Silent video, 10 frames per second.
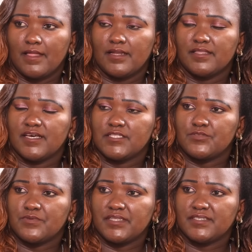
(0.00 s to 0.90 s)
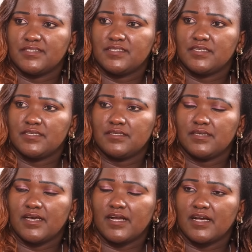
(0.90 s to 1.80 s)
And that Wednesday
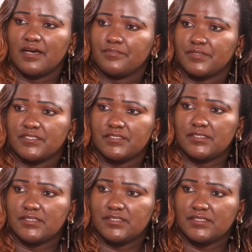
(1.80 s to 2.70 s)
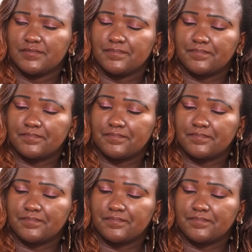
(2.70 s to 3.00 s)
aka appreciate,